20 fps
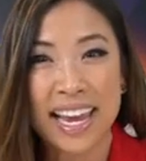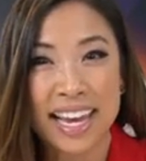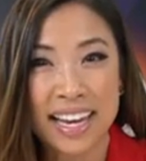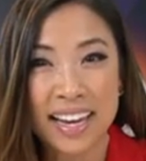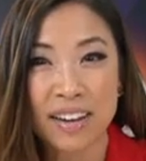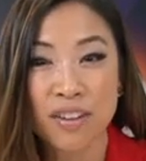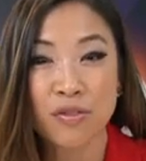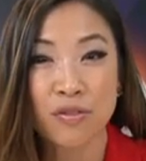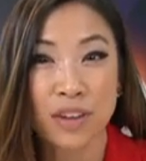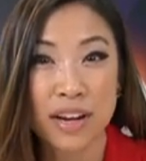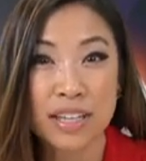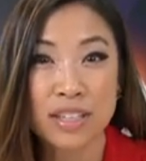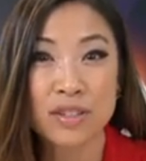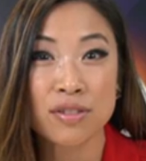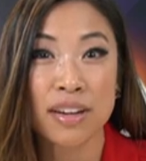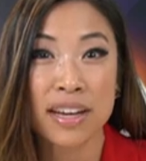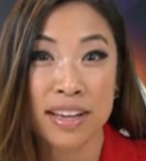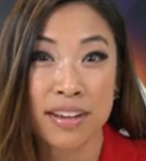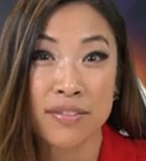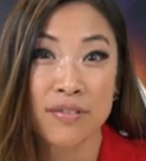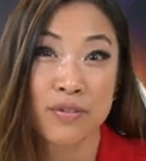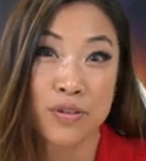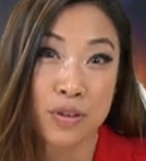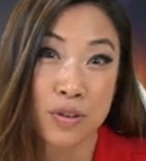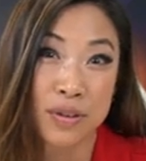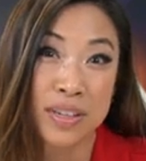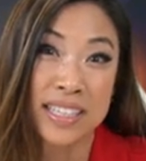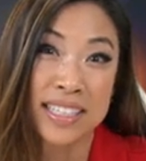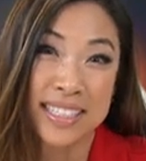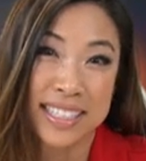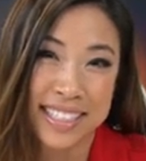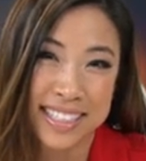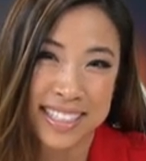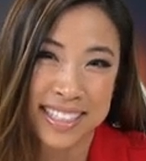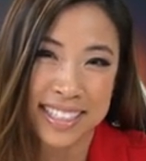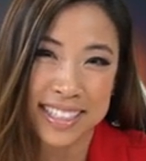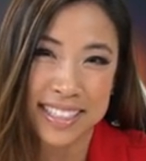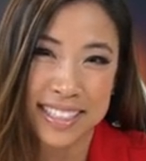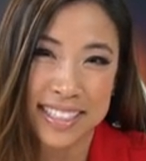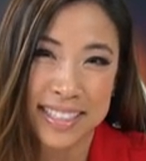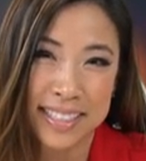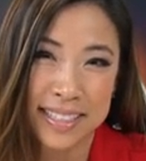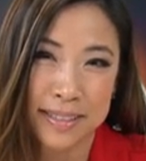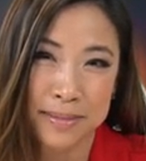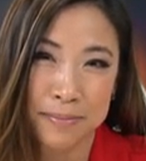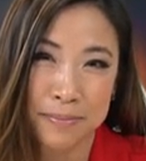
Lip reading: and rental and food assistance.